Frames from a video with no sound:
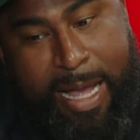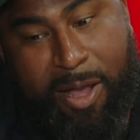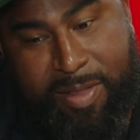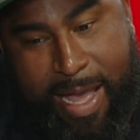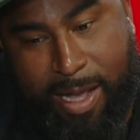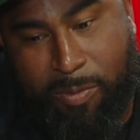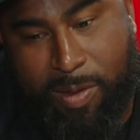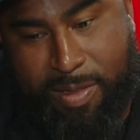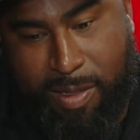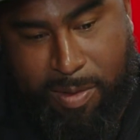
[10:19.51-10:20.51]
house hack
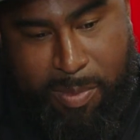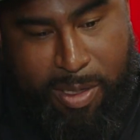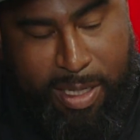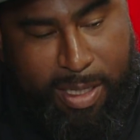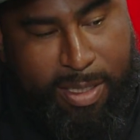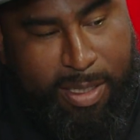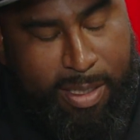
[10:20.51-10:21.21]
was on the market,